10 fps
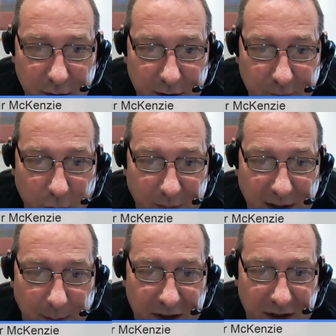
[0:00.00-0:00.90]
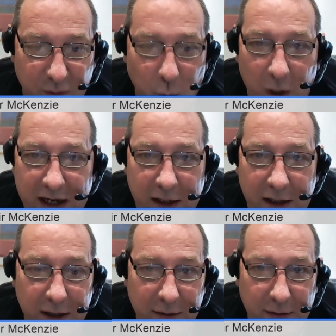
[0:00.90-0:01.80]
that have cropped up this
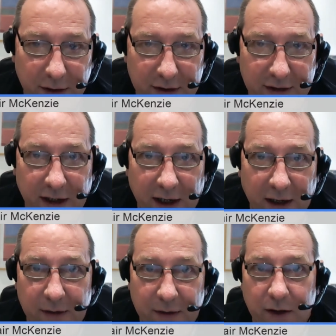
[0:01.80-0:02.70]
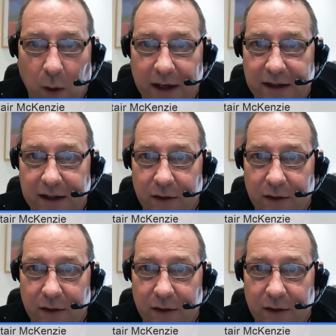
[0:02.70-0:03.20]
week that I think are quite